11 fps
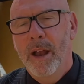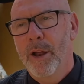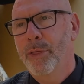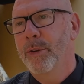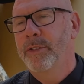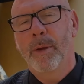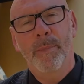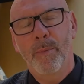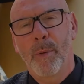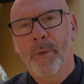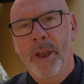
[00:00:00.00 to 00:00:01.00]
And I thought some
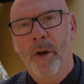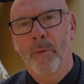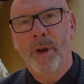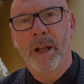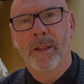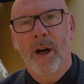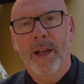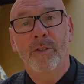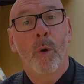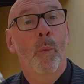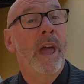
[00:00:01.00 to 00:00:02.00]
people might not
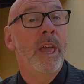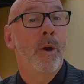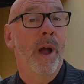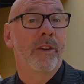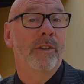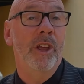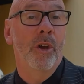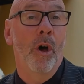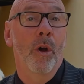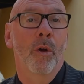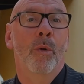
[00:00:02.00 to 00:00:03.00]
realise where you actually
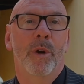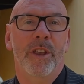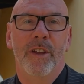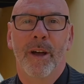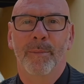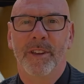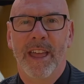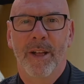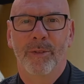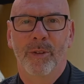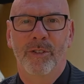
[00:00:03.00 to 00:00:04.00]
go when you come to
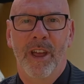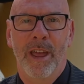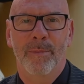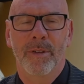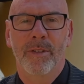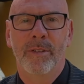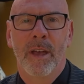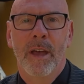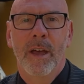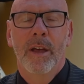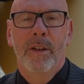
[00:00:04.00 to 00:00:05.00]
council chambers
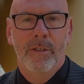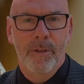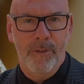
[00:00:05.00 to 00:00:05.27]
to